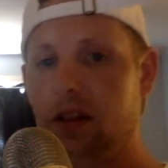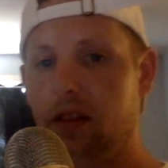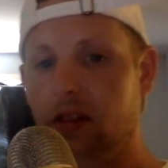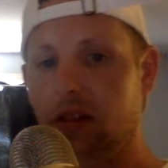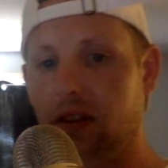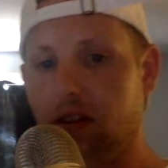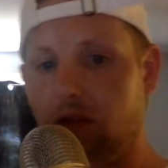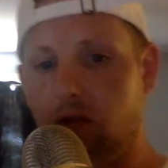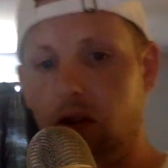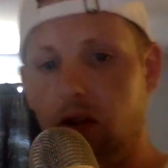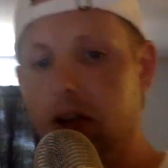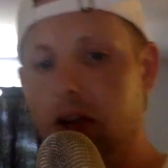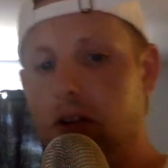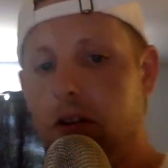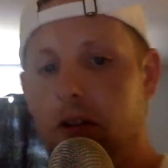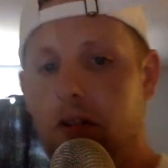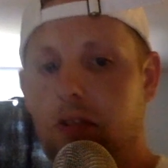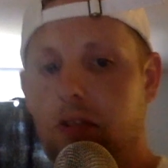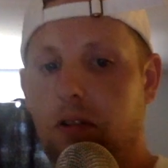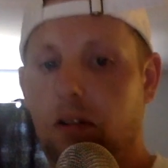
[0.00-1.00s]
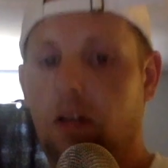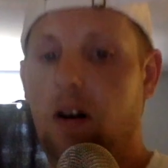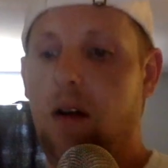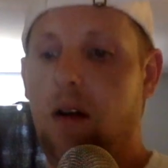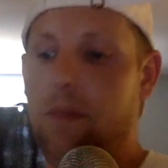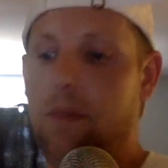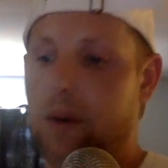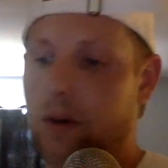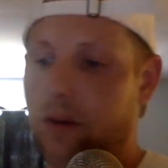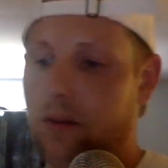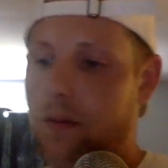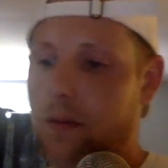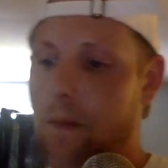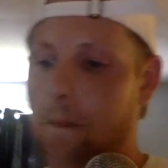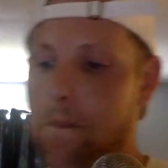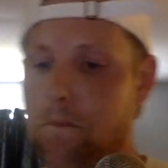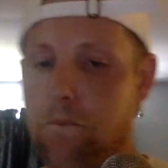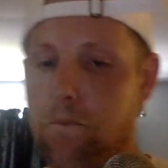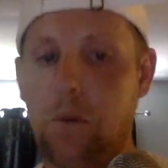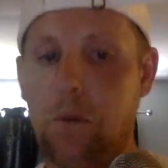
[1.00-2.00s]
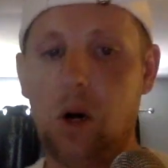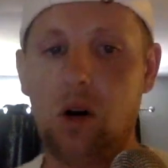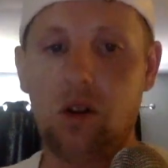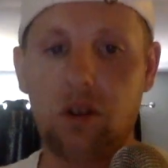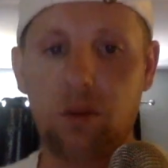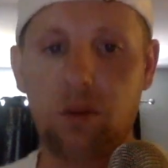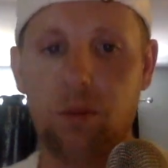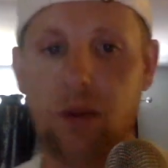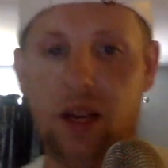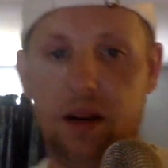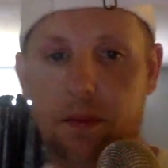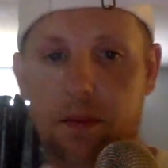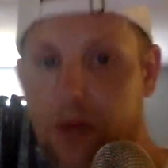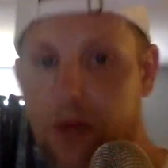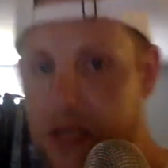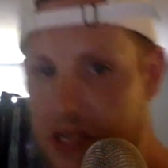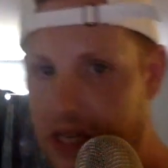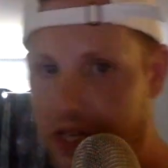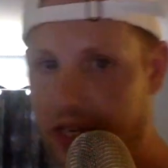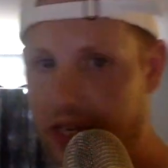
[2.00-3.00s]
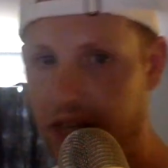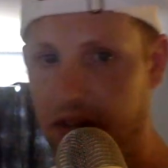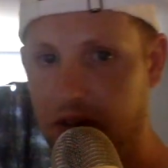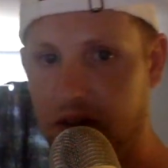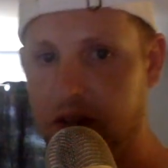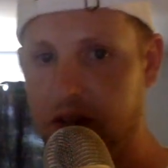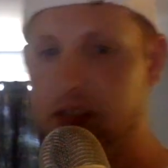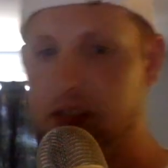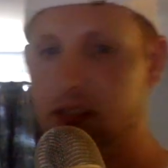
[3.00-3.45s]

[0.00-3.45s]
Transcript: this funny article about bald men being killed